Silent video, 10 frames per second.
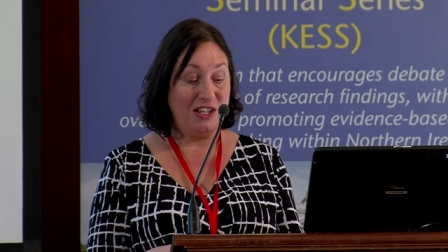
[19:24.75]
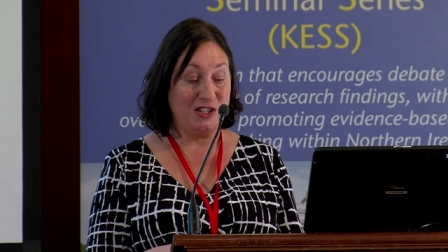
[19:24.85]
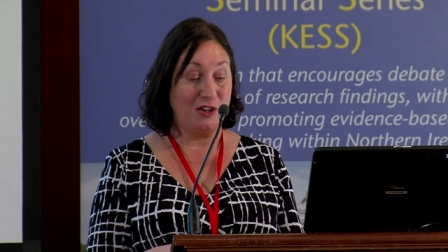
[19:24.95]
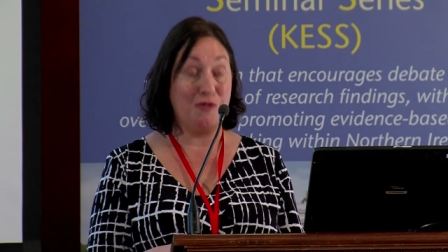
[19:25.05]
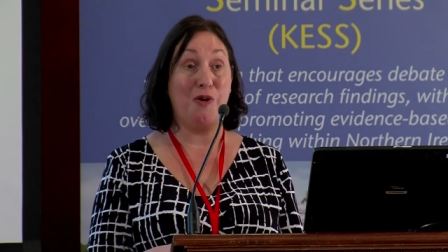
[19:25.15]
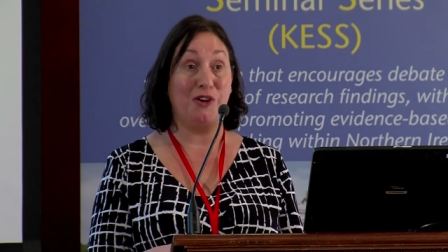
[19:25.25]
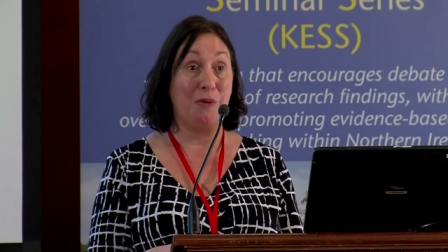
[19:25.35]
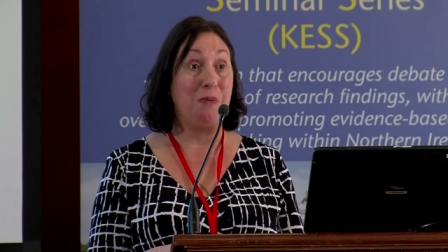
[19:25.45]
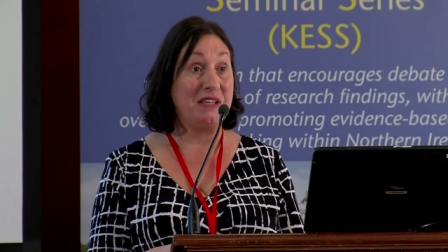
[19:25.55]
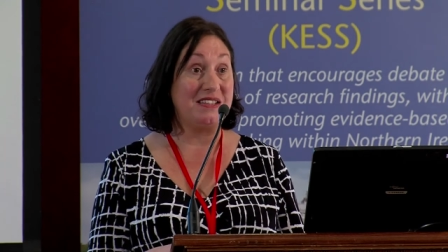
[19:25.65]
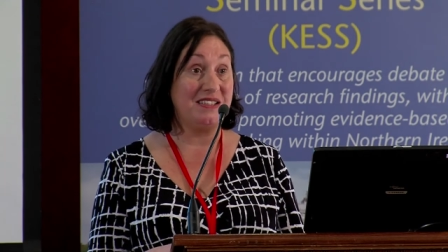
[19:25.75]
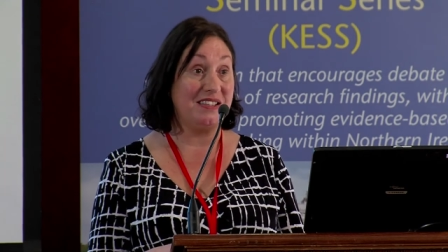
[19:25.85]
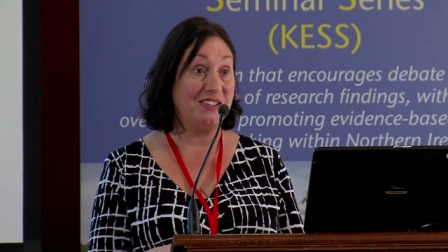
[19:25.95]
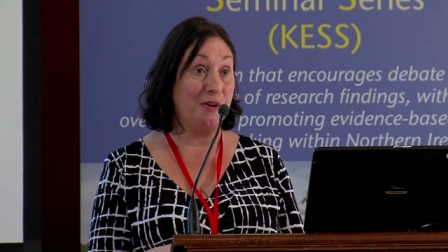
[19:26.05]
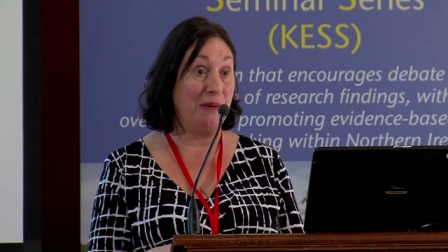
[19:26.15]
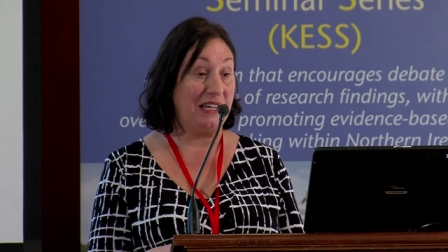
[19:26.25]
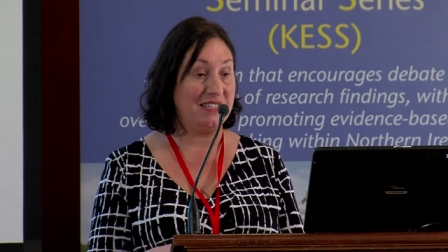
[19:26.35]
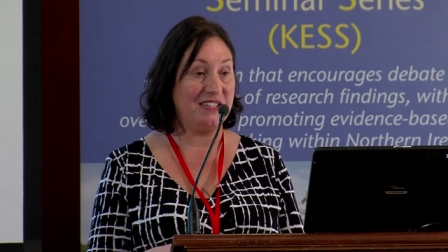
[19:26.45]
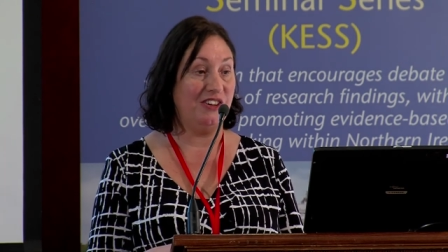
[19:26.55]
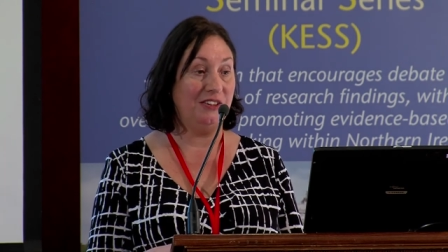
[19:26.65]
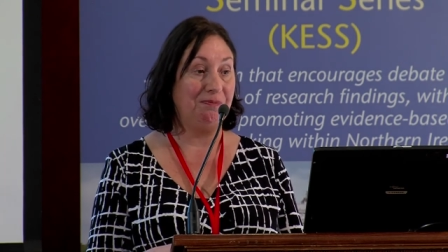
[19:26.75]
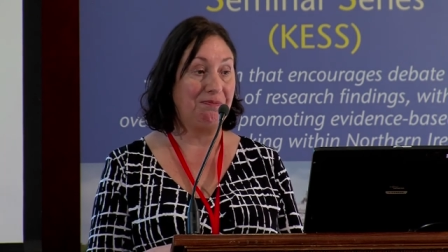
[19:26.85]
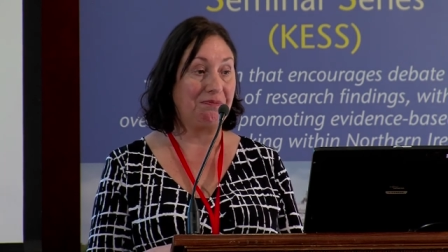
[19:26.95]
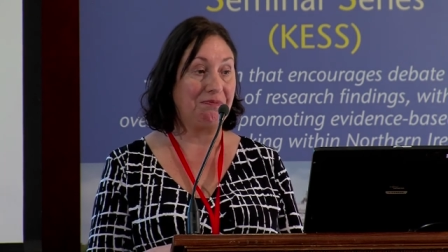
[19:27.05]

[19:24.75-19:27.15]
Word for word: sort of what our businesses are based on.